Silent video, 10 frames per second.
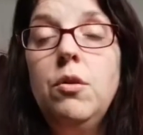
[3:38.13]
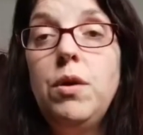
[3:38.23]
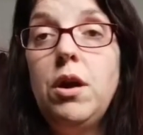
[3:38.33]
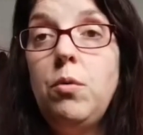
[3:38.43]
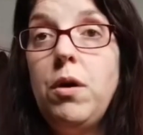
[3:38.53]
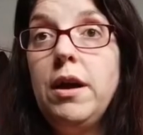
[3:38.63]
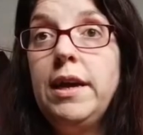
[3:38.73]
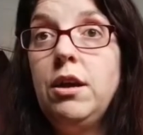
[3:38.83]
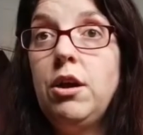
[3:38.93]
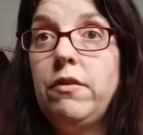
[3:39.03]
We are
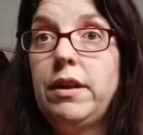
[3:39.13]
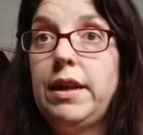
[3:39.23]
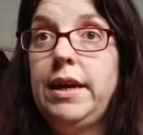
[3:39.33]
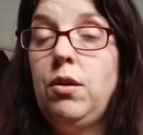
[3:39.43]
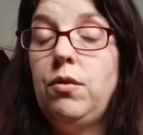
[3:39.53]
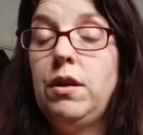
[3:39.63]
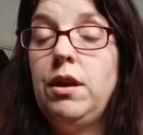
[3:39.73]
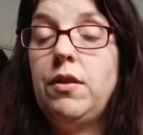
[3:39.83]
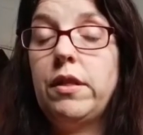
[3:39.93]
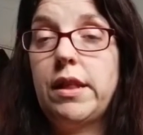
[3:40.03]
working currently on
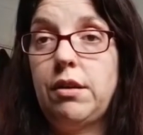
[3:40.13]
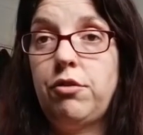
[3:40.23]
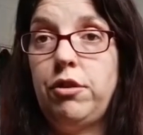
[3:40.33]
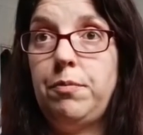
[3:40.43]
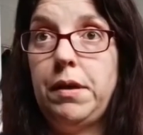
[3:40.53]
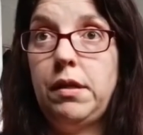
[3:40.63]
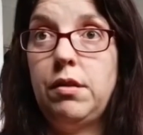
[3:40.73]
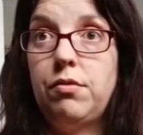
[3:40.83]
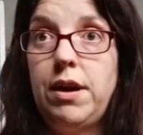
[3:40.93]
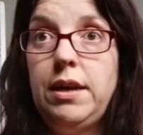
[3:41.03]
another section of
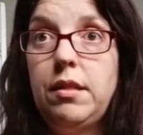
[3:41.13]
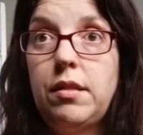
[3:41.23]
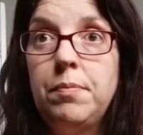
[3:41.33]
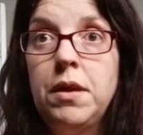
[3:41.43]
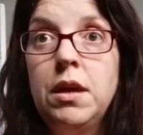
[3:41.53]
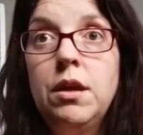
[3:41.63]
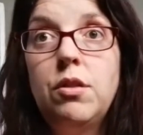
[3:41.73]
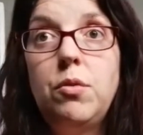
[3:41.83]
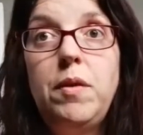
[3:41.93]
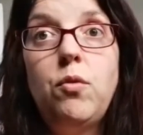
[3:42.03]
business rates,
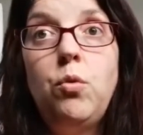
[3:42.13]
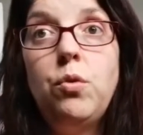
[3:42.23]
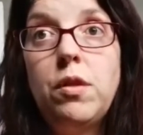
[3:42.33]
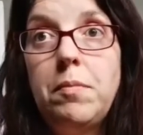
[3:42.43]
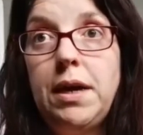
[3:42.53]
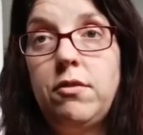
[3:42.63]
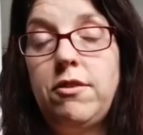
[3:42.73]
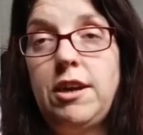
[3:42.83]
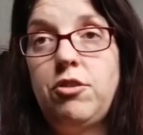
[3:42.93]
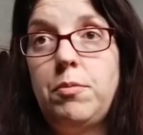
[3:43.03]
so we've also made
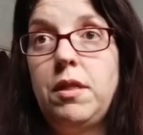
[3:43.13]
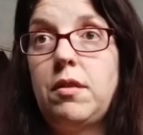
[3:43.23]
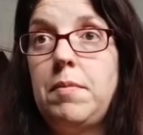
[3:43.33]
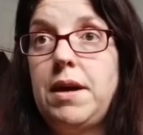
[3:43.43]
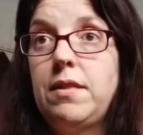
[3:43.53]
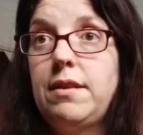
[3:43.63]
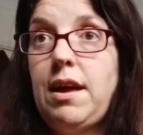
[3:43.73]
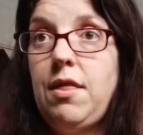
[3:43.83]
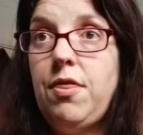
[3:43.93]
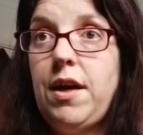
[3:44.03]
arrangements to make the
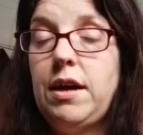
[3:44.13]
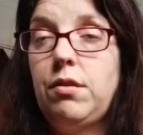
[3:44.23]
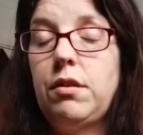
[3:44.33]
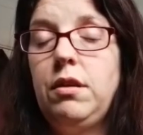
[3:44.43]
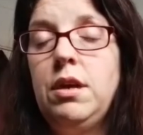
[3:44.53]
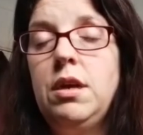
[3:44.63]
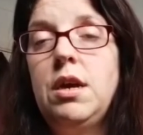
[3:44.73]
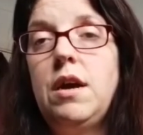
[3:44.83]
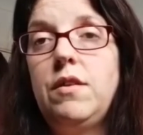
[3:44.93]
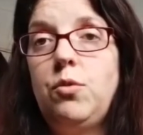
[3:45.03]
£10,000
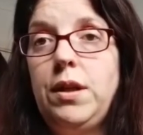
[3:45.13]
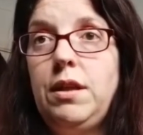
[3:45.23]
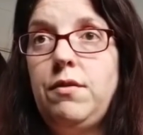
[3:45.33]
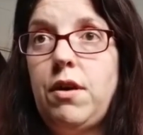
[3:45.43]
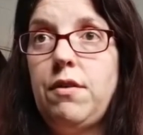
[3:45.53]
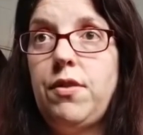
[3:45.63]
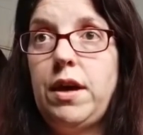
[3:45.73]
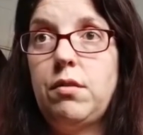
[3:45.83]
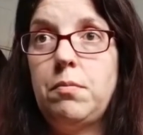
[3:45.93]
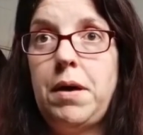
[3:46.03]
and the
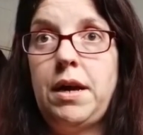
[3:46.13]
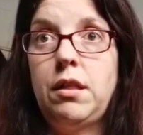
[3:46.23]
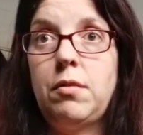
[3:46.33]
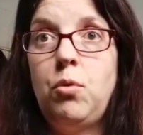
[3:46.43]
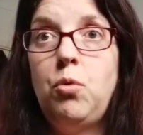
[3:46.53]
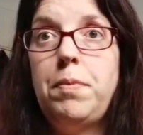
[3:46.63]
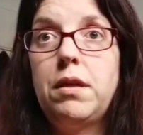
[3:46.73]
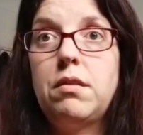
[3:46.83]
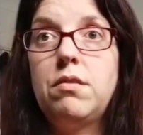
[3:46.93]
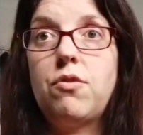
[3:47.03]
£25,000 Small
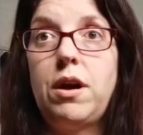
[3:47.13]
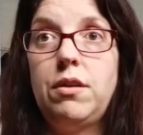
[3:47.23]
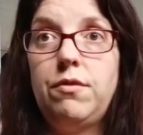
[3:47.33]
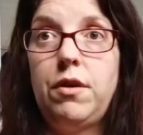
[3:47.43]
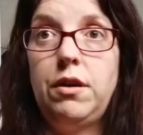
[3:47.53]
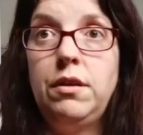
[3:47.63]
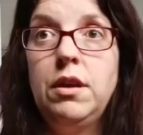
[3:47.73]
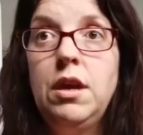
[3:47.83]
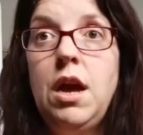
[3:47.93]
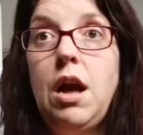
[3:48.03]
Business Grant Fund
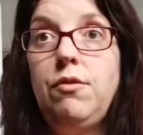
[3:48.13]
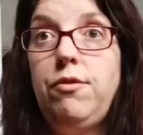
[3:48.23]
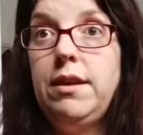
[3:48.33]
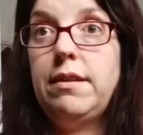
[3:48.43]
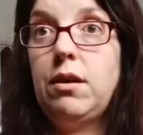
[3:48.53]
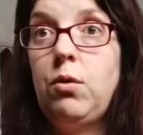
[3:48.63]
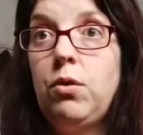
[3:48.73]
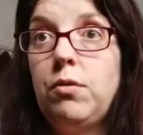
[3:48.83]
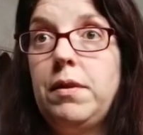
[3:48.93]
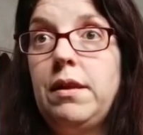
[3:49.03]
and Retail,
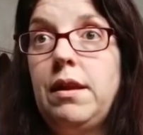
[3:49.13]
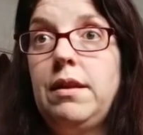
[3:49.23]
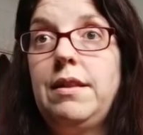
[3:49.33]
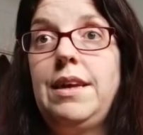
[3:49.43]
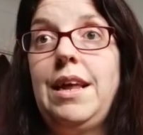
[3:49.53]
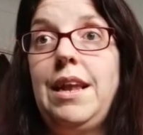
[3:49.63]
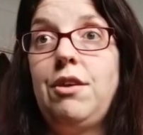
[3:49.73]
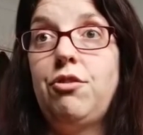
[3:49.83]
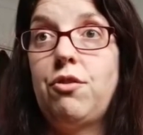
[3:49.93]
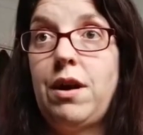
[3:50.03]
Hospitality and
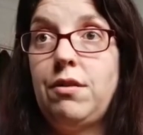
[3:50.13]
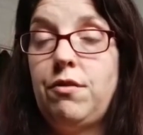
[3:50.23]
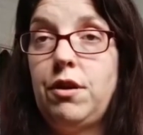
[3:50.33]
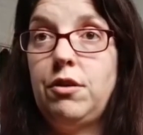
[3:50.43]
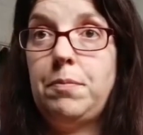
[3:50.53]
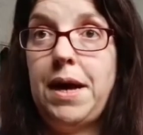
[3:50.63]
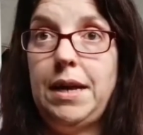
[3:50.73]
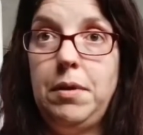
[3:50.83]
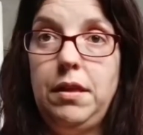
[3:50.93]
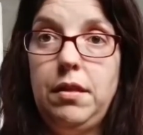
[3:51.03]
Leisure Grant Fund
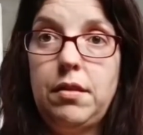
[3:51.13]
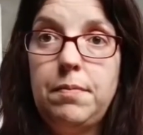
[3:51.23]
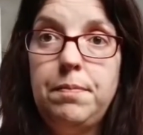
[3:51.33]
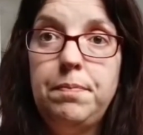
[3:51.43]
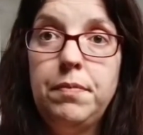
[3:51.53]
payments.